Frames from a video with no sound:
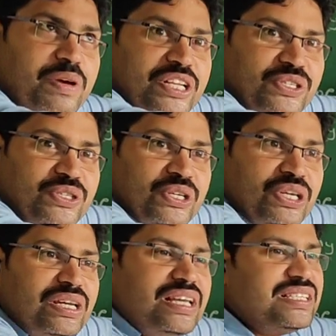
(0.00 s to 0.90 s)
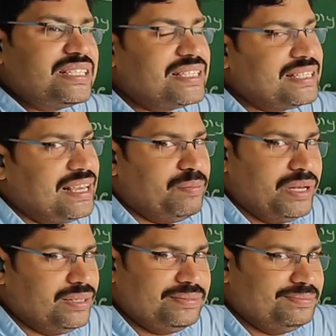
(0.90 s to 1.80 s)
means least
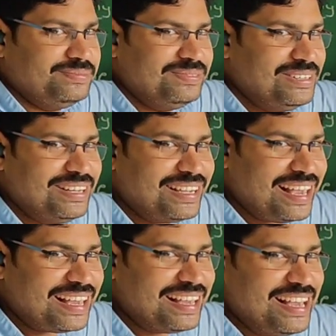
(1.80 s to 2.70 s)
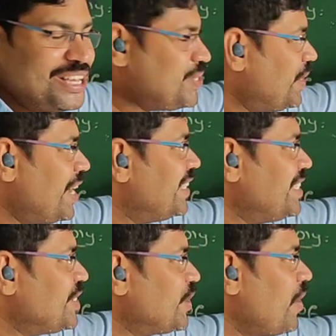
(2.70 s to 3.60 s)
stable. Okay, so here
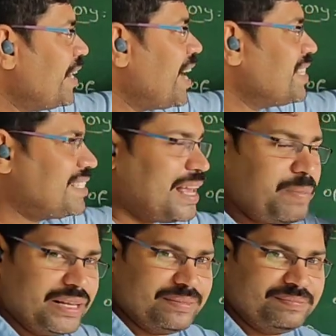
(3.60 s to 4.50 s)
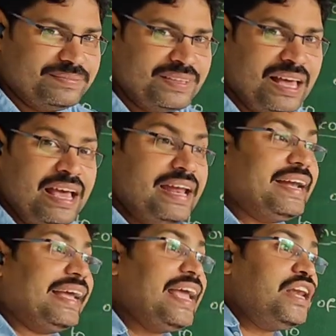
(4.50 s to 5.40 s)
this is not at all stable.
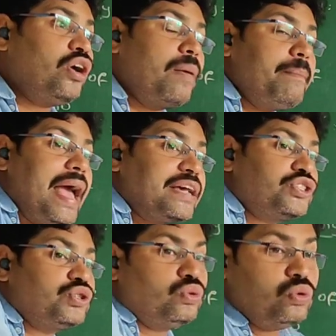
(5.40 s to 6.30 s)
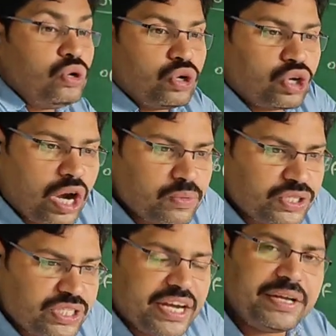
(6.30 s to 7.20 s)
It again comes back to ground
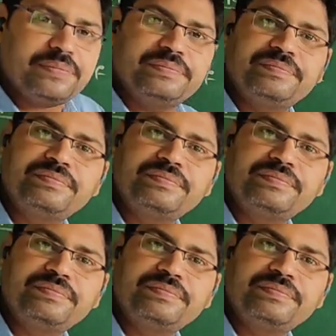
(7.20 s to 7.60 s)
state.